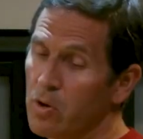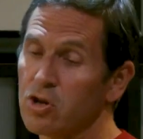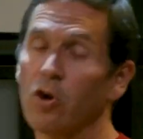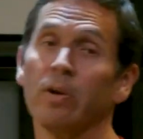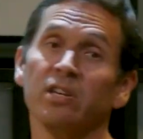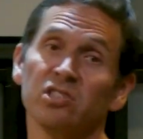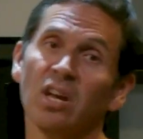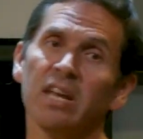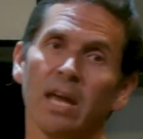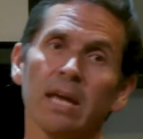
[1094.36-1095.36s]
currently
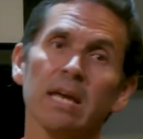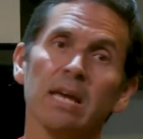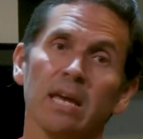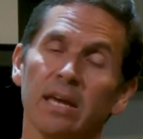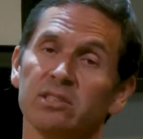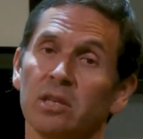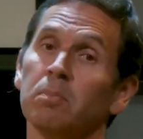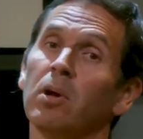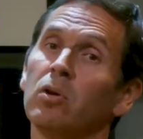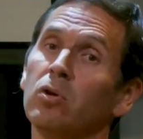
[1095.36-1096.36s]
studying is in
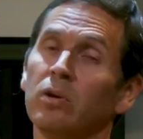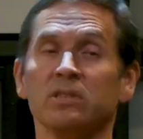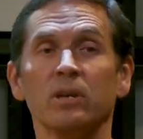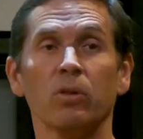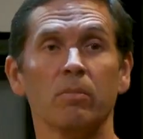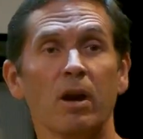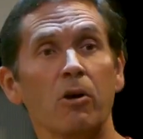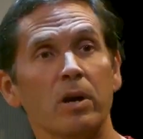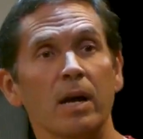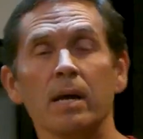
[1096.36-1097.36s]
Peru, in South
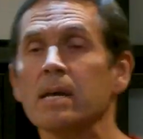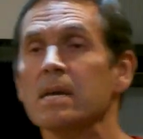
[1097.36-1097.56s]
America.